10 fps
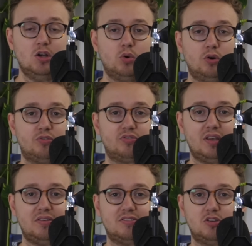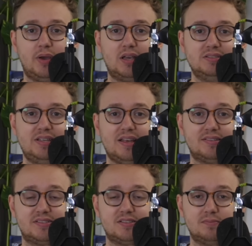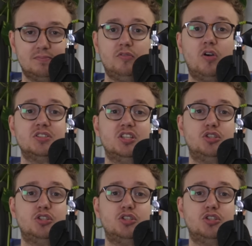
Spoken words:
will cease to exist. France's